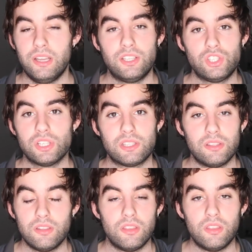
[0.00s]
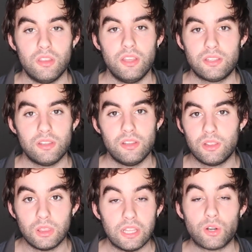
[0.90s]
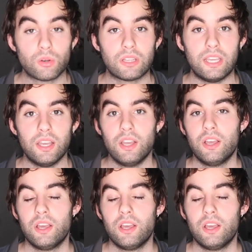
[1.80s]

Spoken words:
it literally,